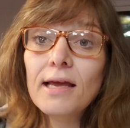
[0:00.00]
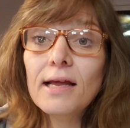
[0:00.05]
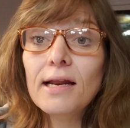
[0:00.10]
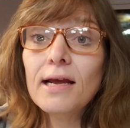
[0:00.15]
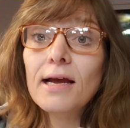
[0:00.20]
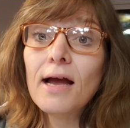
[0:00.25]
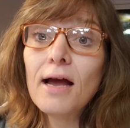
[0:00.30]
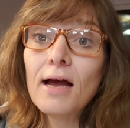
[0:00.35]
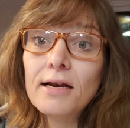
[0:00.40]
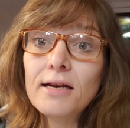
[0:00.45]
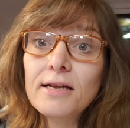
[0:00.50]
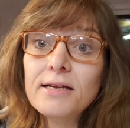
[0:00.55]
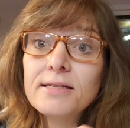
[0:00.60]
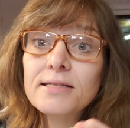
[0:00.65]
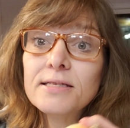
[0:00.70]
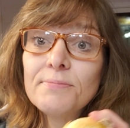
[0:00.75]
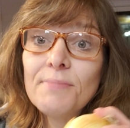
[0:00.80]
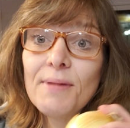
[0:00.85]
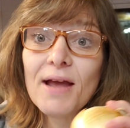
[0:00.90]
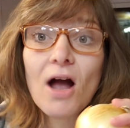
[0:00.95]
Eating
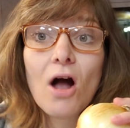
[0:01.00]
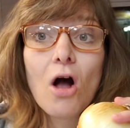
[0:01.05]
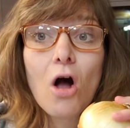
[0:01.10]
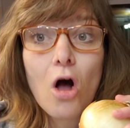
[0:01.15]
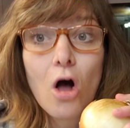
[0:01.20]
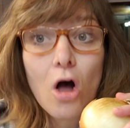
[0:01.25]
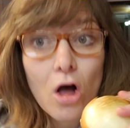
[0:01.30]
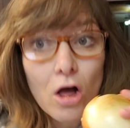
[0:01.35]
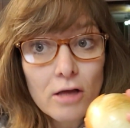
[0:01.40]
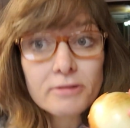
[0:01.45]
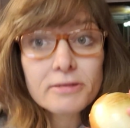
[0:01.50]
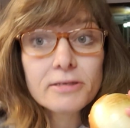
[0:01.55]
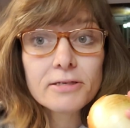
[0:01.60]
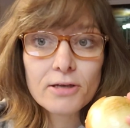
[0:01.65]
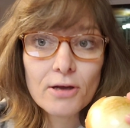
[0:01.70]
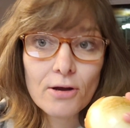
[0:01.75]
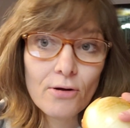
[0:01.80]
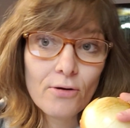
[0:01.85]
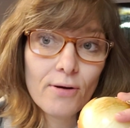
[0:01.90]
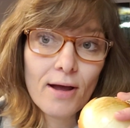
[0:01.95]
onions may
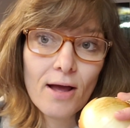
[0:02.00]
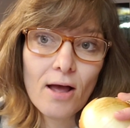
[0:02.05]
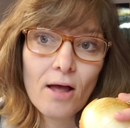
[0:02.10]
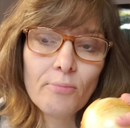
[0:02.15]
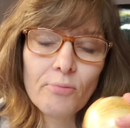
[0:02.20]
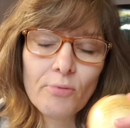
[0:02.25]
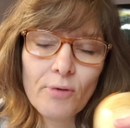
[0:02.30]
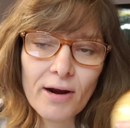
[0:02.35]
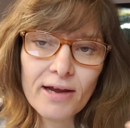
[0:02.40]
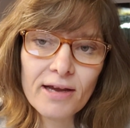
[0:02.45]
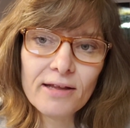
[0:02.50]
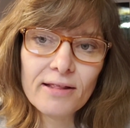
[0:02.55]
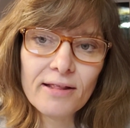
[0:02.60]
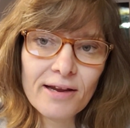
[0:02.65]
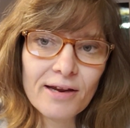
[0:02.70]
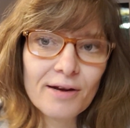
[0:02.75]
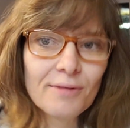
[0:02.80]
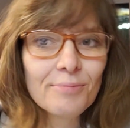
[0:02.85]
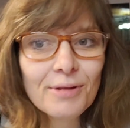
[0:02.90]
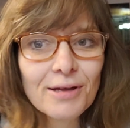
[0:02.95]
also help
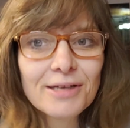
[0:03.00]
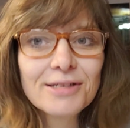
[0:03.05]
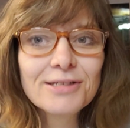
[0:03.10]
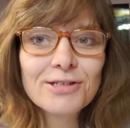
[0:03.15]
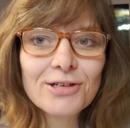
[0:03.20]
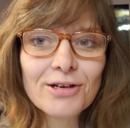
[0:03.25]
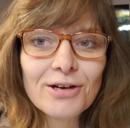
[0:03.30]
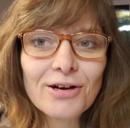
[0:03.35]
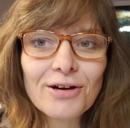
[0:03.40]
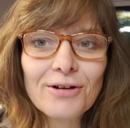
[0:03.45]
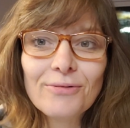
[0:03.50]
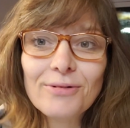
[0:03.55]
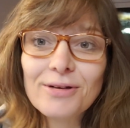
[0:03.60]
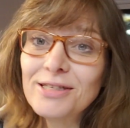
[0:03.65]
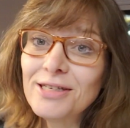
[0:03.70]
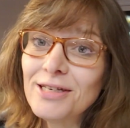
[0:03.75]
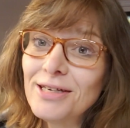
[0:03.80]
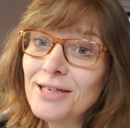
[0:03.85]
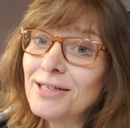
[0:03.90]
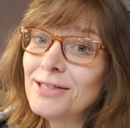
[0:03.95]
regulate your blood sugar,
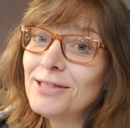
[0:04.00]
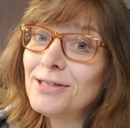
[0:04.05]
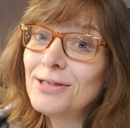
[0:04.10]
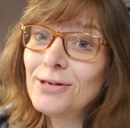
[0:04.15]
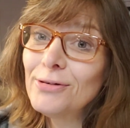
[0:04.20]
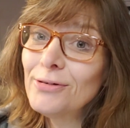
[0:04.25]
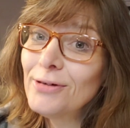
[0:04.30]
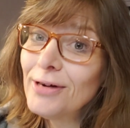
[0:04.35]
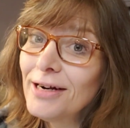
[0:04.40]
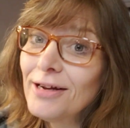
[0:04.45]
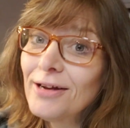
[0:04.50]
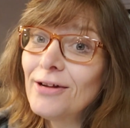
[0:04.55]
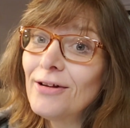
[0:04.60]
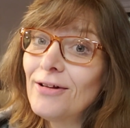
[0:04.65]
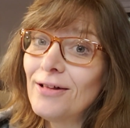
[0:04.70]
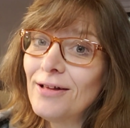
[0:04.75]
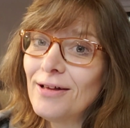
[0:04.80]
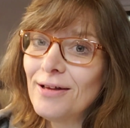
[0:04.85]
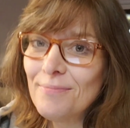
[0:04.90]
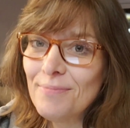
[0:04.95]
which is
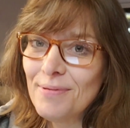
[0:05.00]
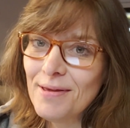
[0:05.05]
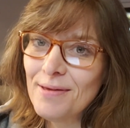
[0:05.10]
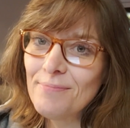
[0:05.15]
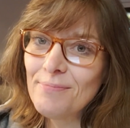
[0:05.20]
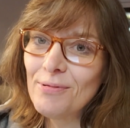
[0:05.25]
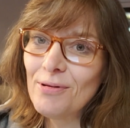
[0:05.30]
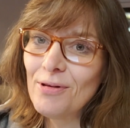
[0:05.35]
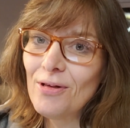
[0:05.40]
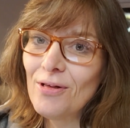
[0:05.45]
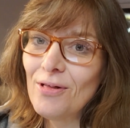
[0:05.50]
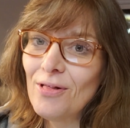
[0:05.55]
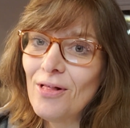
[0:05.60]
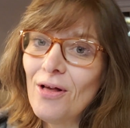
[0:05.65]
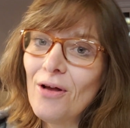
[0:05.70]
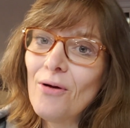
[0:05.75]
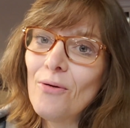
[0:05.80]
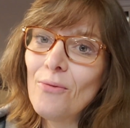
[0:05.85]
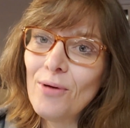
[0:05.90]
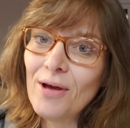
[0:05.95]
critical in
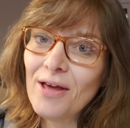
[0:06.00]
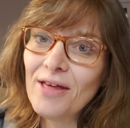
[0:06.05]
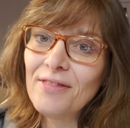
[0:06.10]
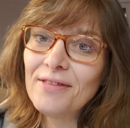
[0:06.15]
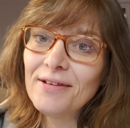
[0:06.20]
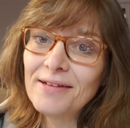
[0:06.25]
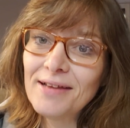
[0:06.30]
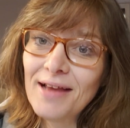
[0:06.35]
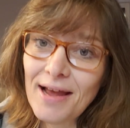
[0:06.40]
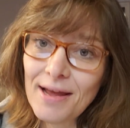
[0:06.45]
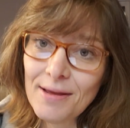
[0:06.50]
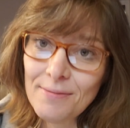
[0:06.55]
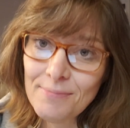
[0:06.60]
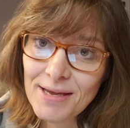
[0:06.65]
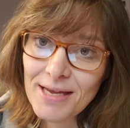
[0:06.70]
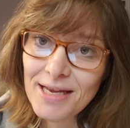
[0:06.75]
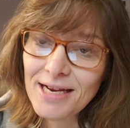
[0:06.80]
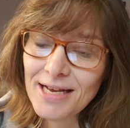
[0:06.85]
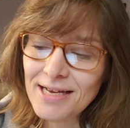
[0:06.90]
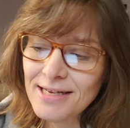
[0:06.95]
people with
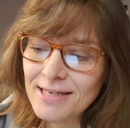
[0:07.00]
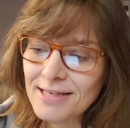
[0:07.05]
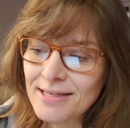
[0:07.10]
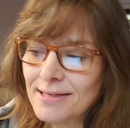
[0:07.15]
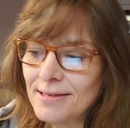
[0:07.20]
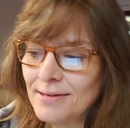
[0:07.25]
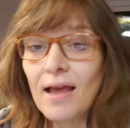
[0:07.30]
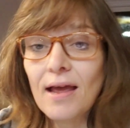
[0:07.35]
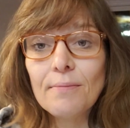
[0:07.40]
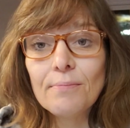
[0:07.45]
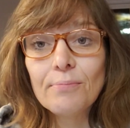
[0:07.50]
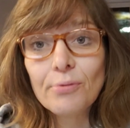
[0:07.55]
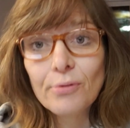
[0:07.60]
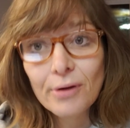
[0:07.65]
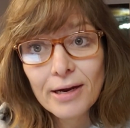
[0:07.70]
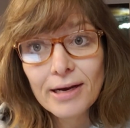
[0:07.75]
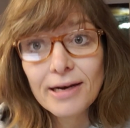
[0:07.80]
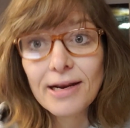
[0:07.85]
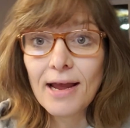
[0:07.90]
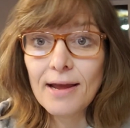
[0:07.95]
diabetes and
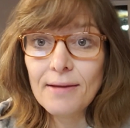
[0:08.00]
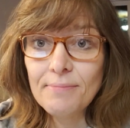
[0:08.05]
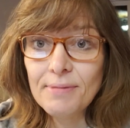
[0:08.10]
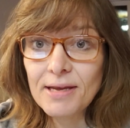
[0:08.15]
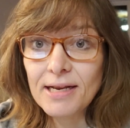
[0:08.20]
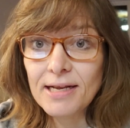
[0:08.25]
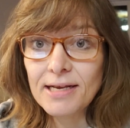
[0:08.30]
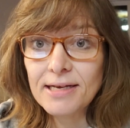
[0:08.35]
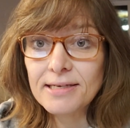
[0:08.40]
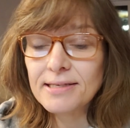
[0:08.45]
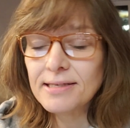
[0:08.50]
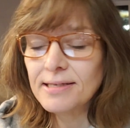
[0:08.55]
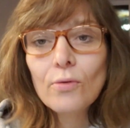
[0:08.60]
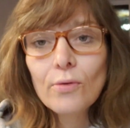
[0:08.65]
prediabetes.